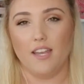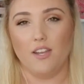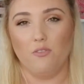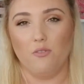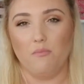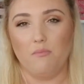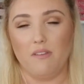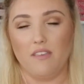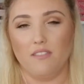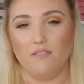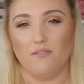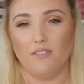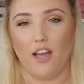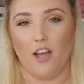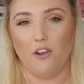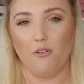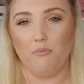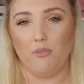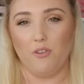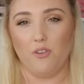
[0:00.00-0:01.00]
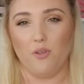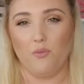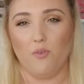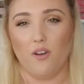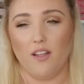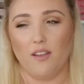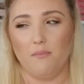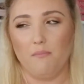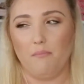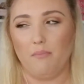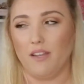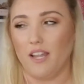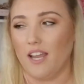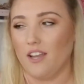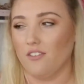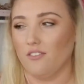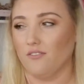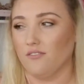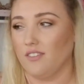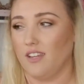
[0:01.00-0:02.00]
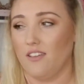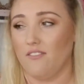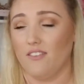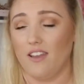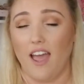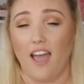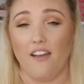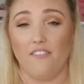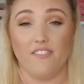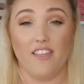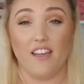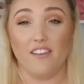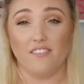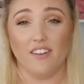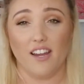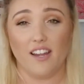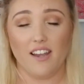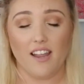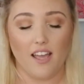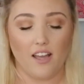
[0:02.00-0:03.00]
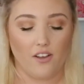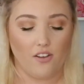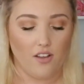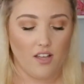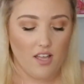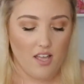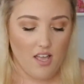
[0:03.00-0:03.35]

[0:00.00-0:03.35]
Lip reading: it would be the Flower Beauty one, but I don't even have that right now.